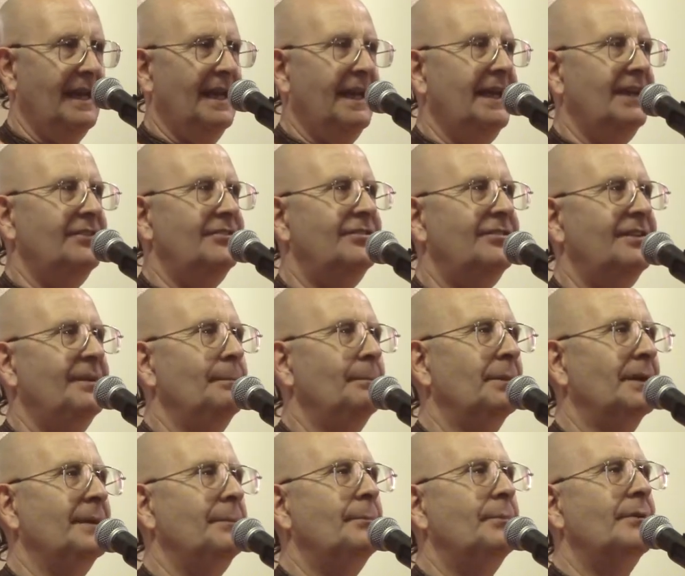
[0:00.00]
it's
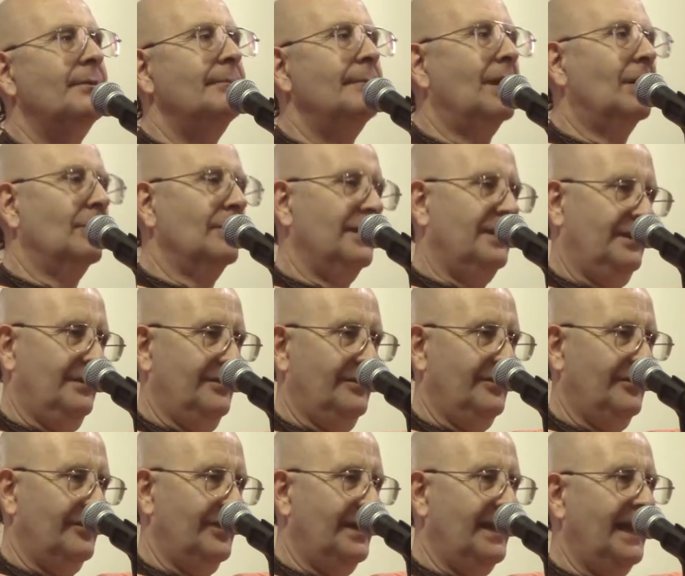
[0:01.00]
simply promoted to
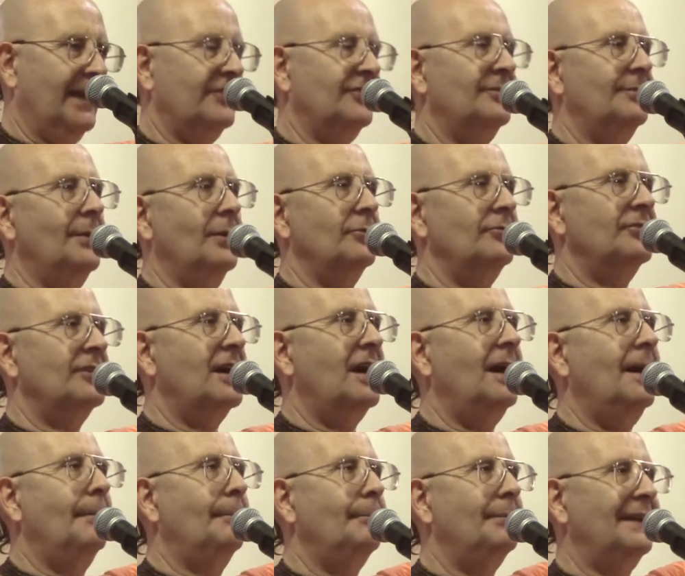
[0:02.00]
the next most
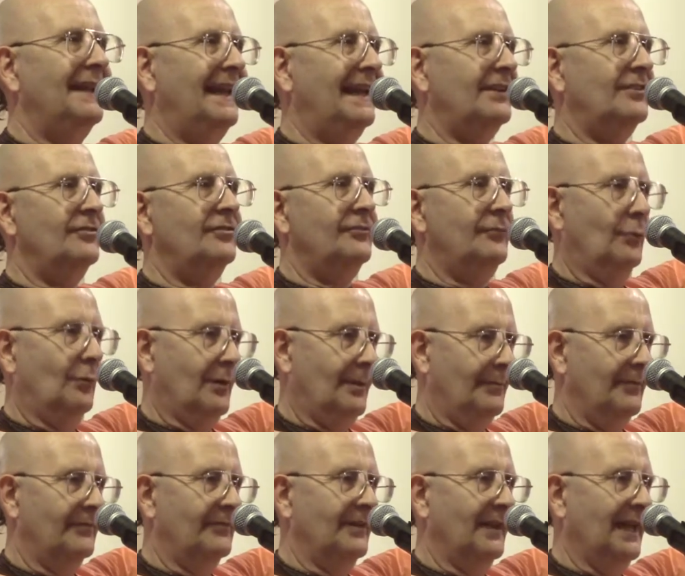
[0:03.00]
complex form
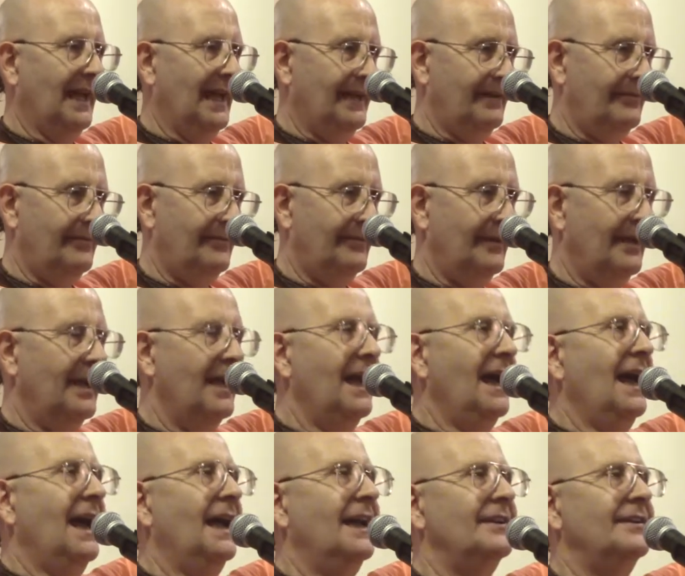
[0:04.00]
of life
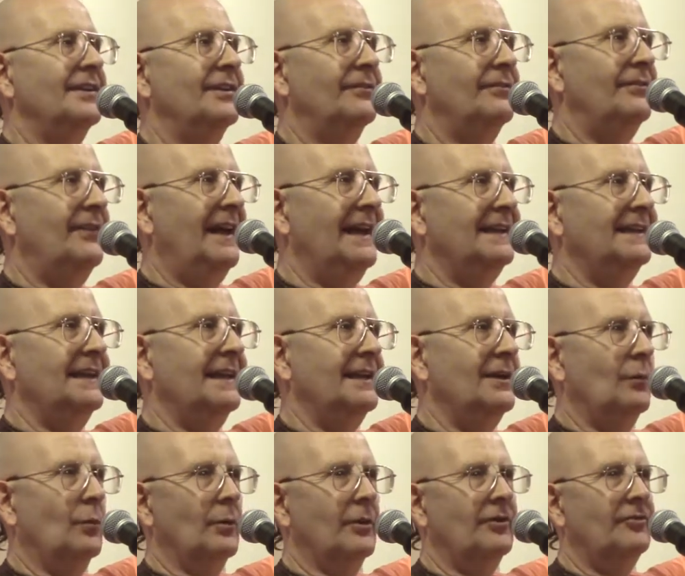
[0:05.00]
until finally it
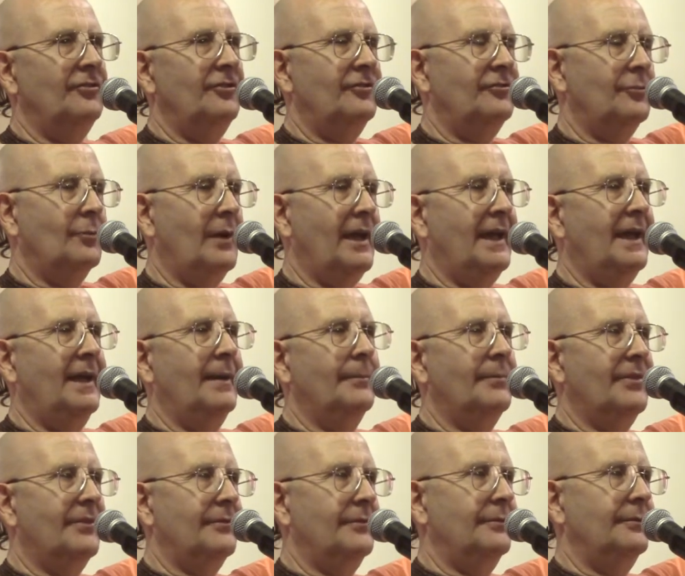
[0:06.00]
works its way up
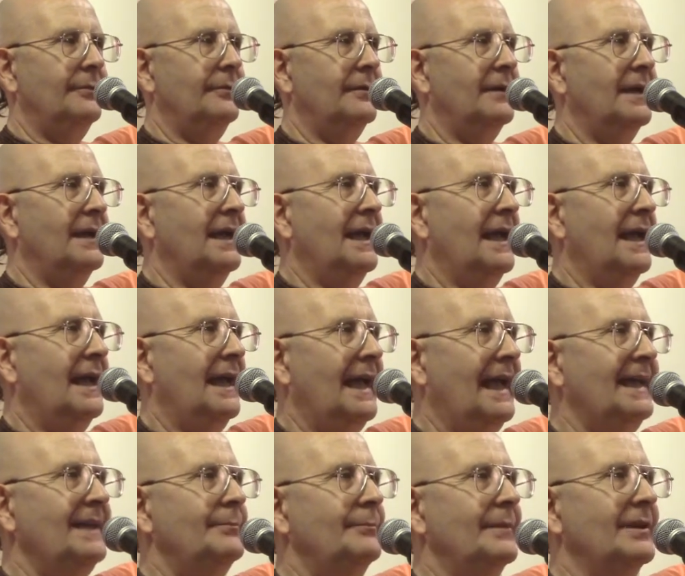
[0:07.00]
through
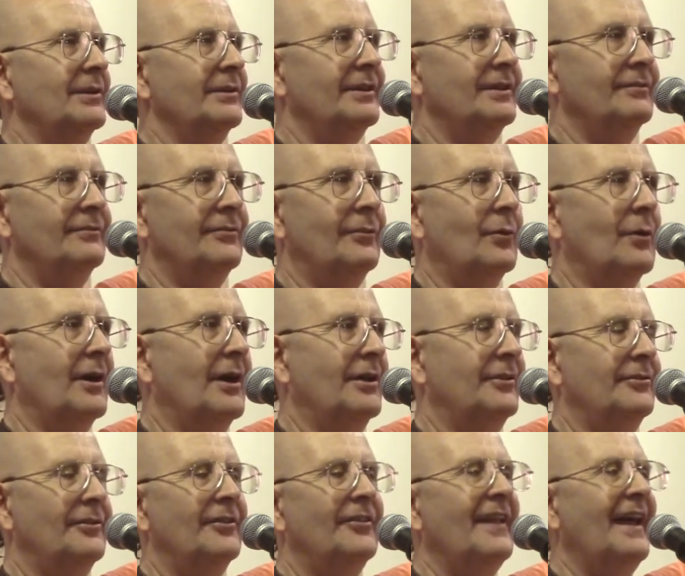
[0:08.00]

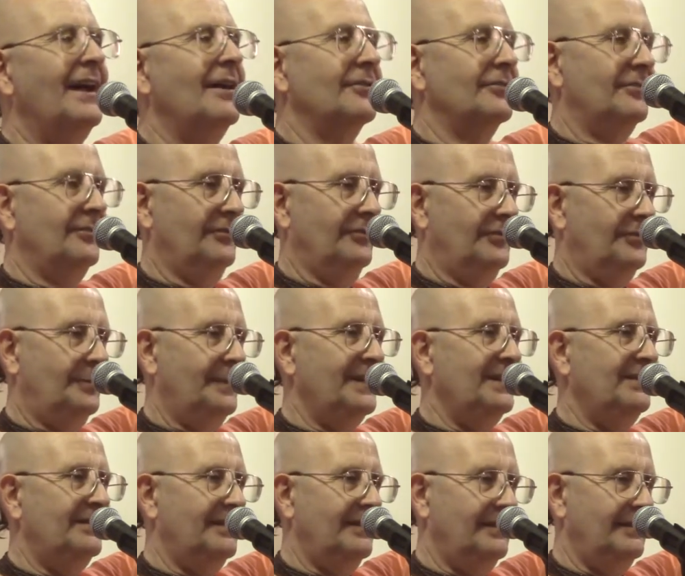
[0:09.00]
8,400,000
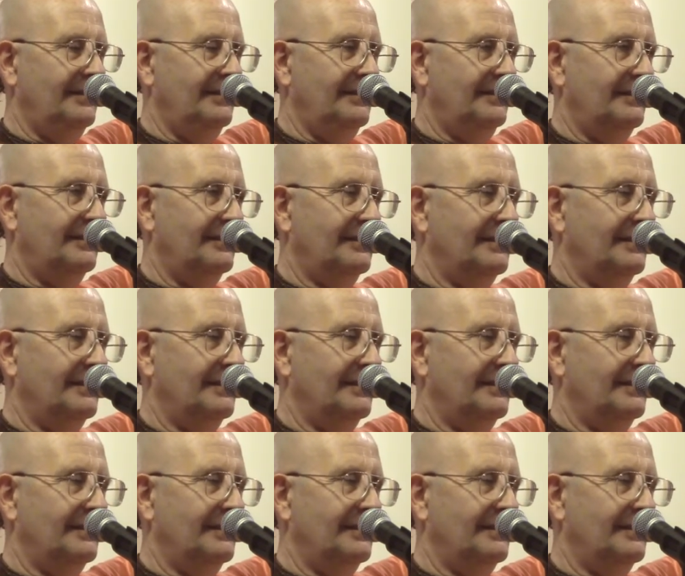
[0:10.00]
species